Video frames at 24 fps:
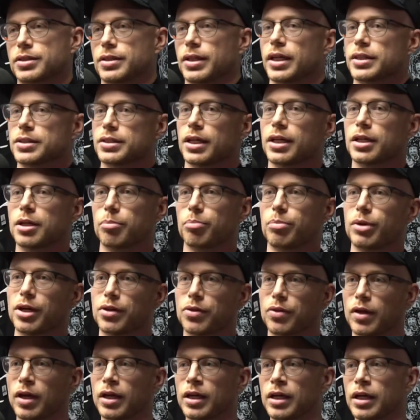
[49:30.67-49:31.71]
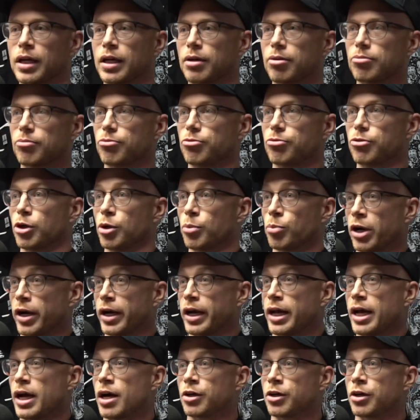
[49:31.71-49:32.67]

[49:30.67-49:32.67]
That's like a big thing in film right now.